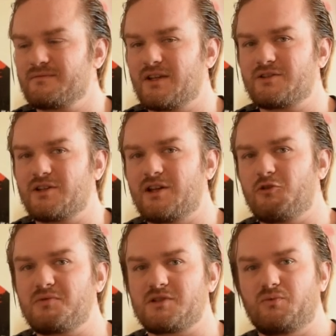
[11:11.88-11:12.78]
It
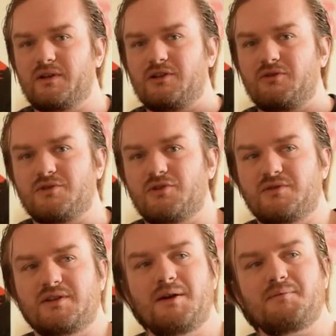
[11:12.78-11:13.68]
opens the window and
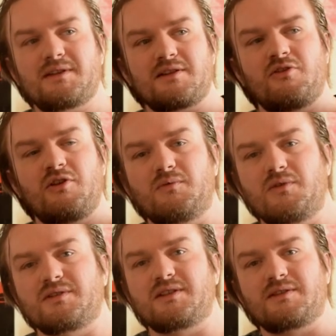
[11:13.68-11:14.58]
shows you, yep, this is who he
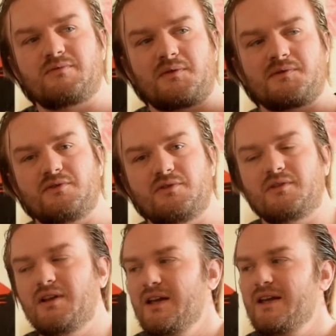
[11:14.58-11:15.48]
was, this is what he was
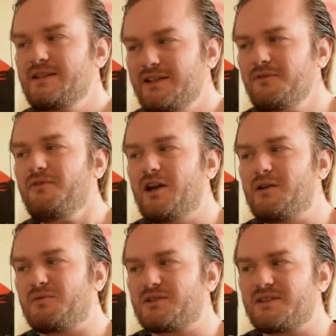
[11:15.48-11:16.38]
doing. He's still very
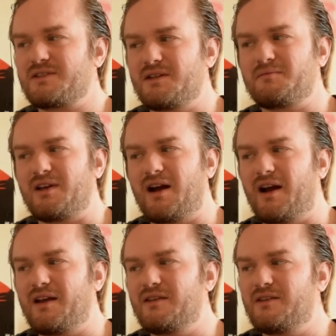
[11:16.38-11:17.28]
much the same
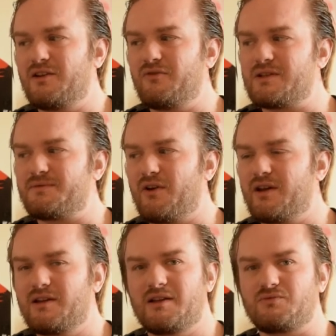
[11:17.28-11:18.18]
guy, you know, he's
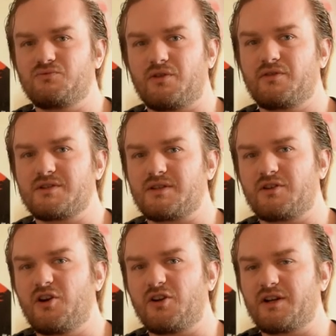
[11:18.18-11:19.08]
ruthless
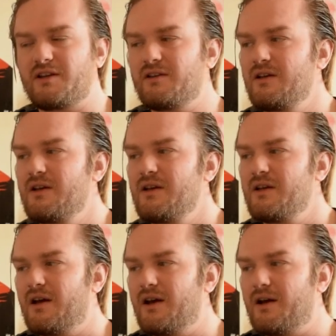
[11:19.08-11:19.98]
and cunning,
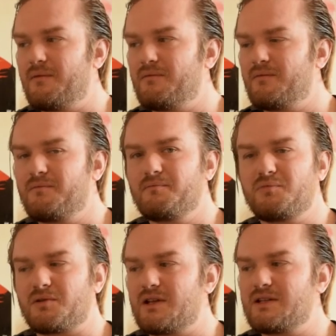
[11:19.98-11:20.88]

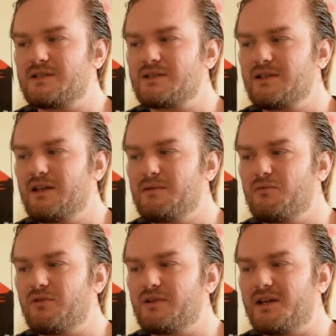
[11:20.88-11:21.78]
but he's slightly
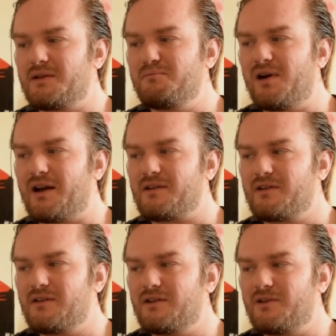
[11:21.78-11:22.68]
more laid
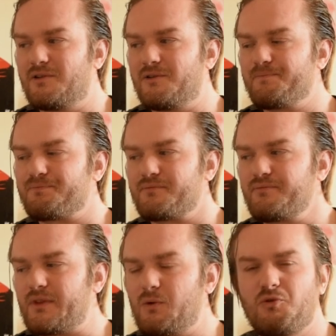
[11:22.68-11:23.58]
back, you know,
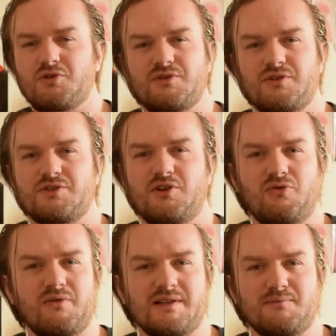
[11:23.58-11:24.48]
whereas in the
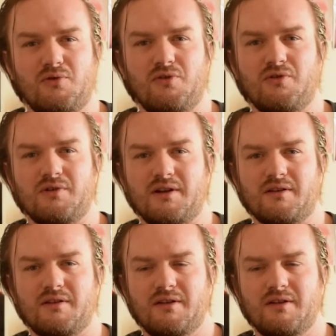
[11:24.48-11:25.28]
show he's more,